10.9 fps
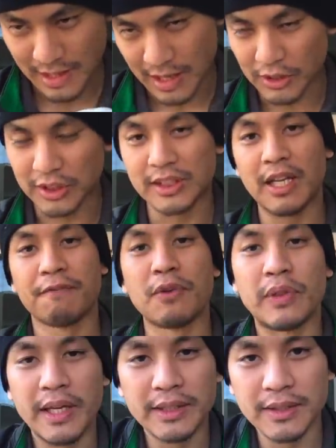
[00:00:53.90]
I'll just say a few
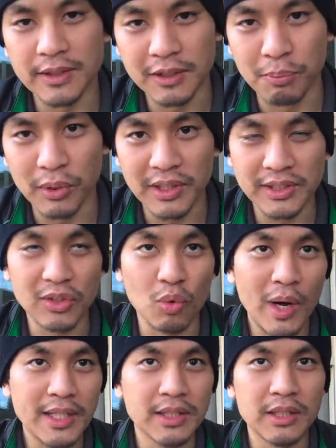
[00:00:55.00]
things and just put this to
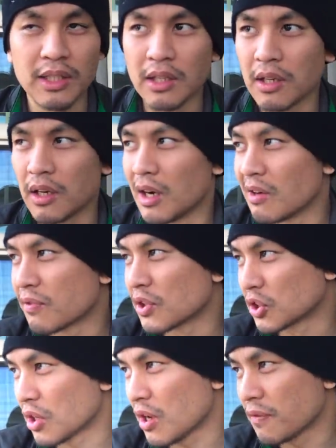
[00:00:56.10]
rest.
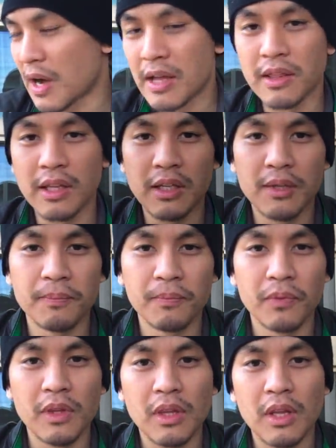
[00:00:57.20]
First off, I think
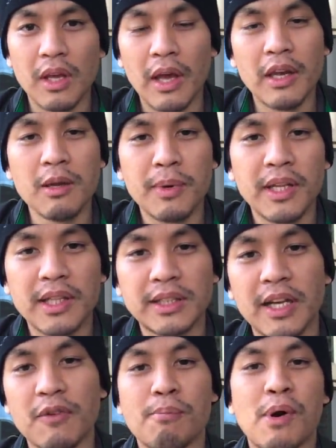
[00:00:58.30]
anybody that's
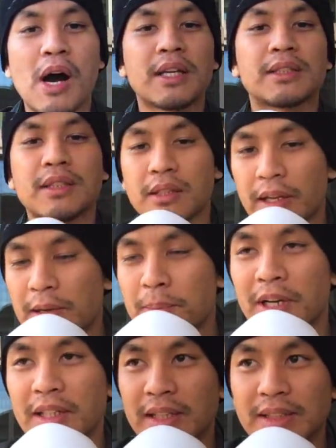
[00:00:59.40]
ever boxed,
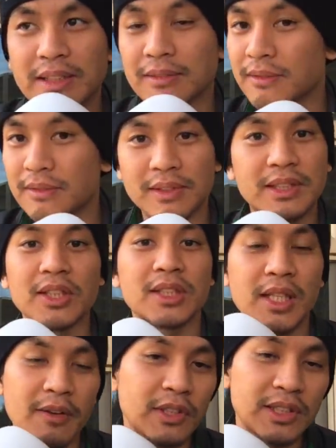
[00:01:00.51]
anybody that's
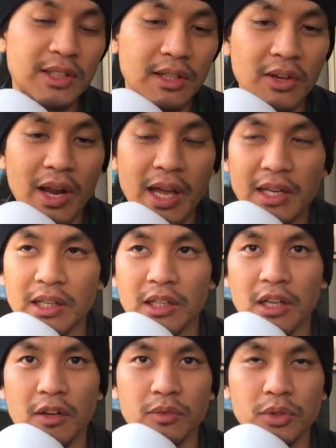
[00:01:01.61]
seriously ever stuck their hand in a
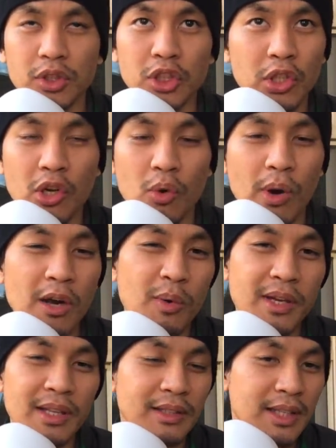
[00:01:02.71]
glove should know right
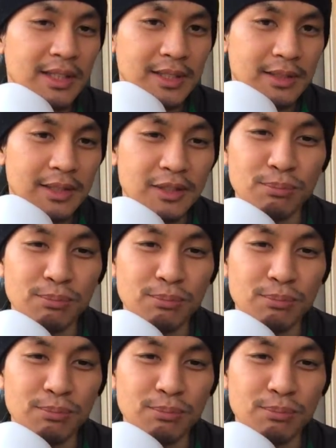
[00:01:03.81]
away that that's this